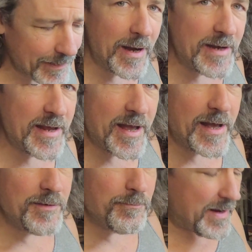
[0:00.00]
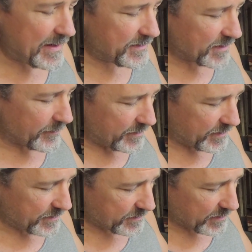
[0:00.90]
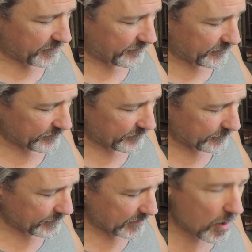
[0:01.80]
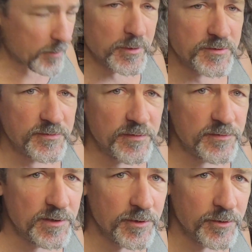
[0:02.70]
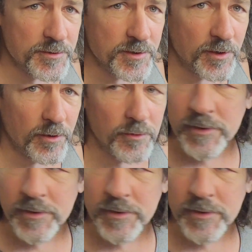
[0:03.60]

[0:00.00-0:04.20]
My dad made some of this stuff almost 50 years ago